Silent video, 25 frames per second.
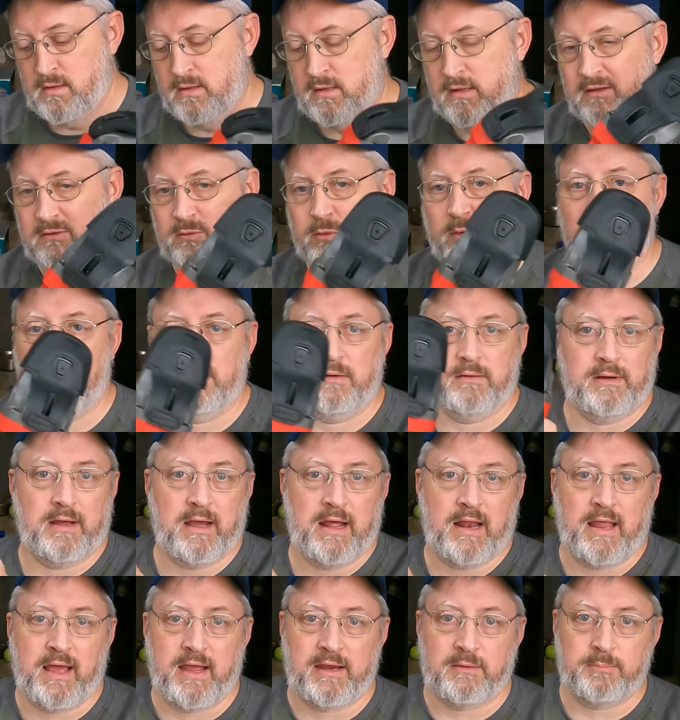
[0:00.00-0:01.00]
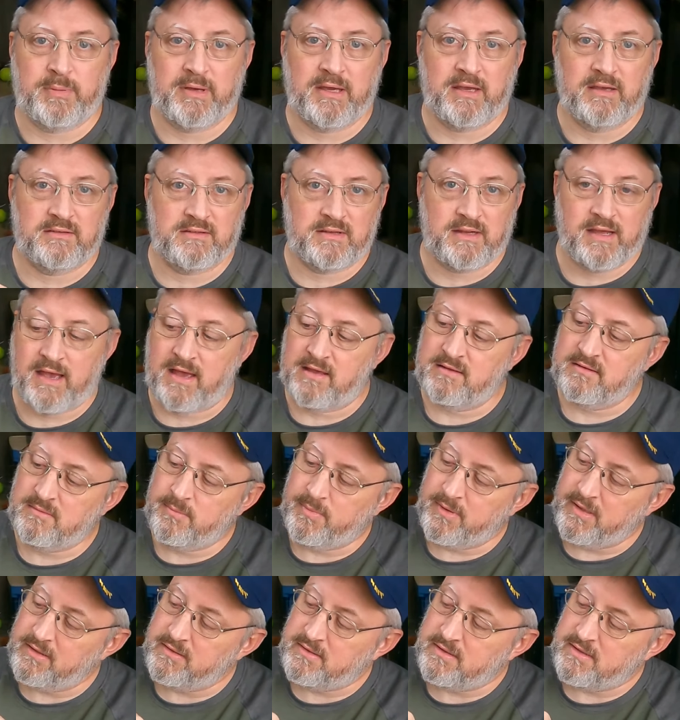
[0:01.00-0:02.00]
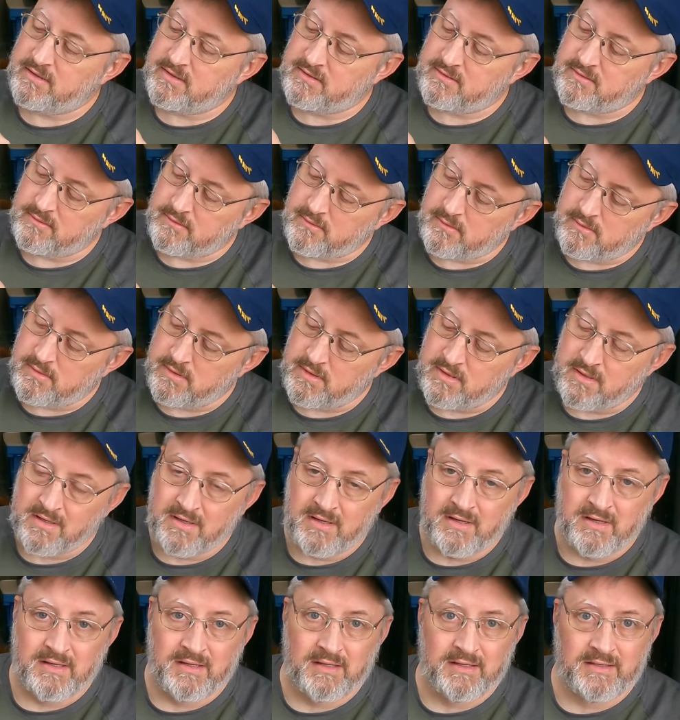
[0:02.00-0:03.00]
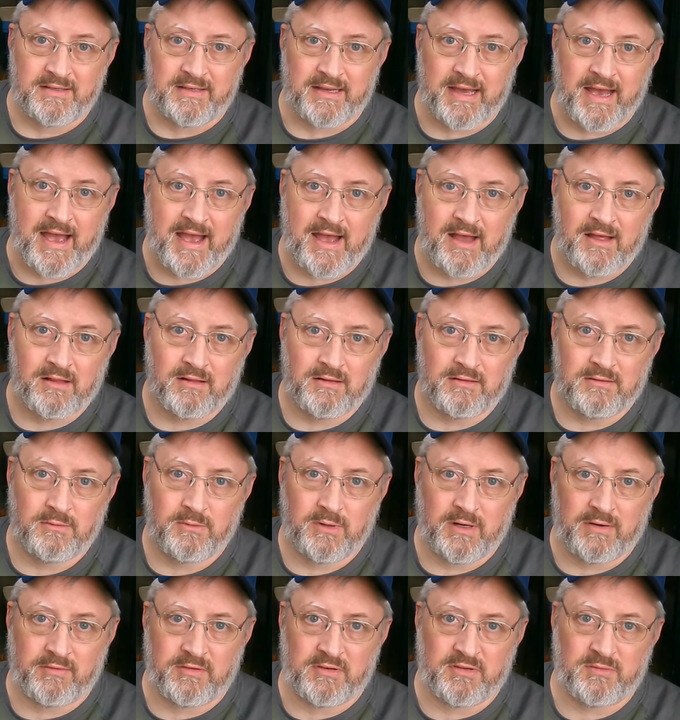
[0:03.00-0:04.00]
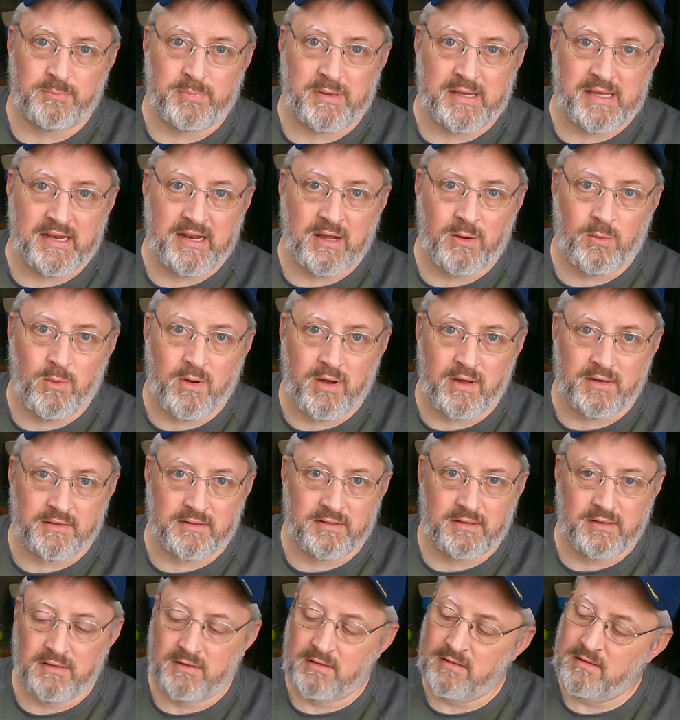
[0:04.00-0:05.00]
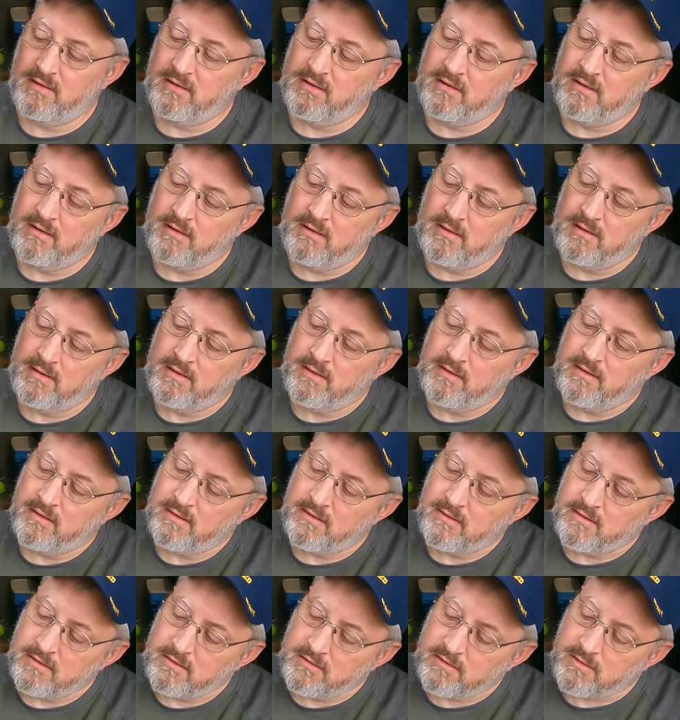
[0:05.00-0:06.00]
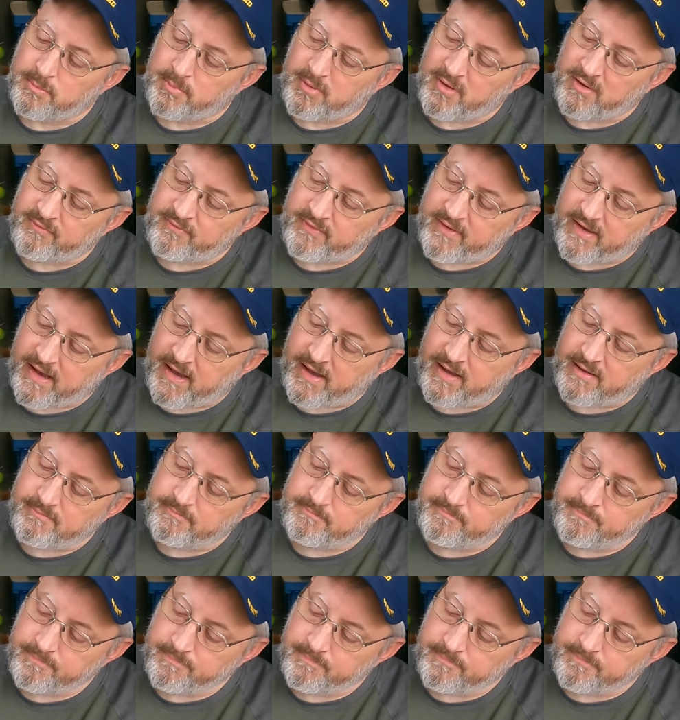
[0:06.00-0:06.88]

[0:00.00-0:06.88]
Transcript: This one I like because it has the ability to dial whatever speed I want to buff at.